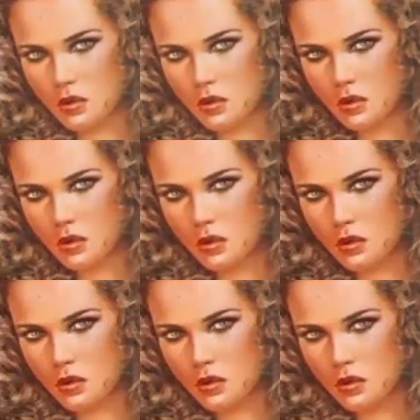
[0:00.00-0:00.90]

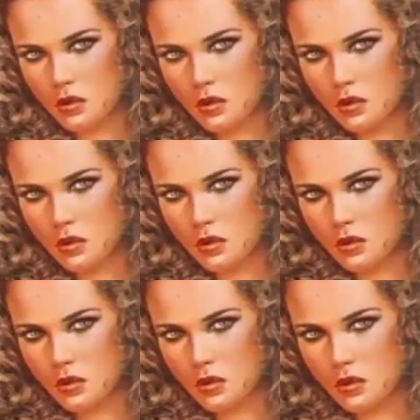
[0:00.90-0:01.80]

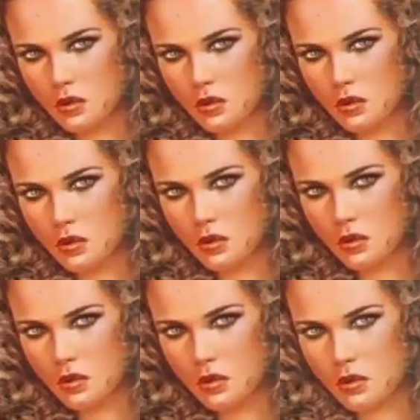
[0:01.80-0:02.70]

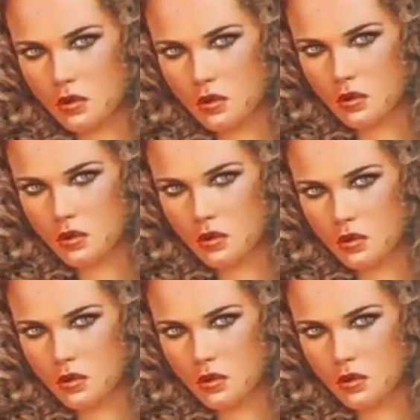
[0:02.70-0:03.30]
[no speech]